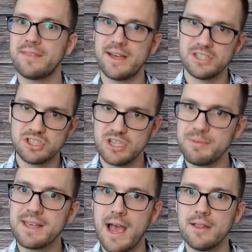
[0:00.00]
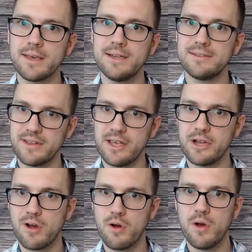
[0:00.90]
that Jimmy Galligan is the
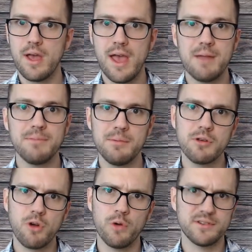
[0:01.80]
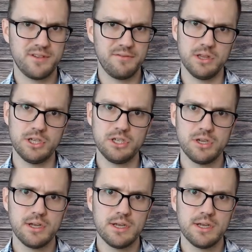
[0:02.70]
hero and Mimi Groves is the villain,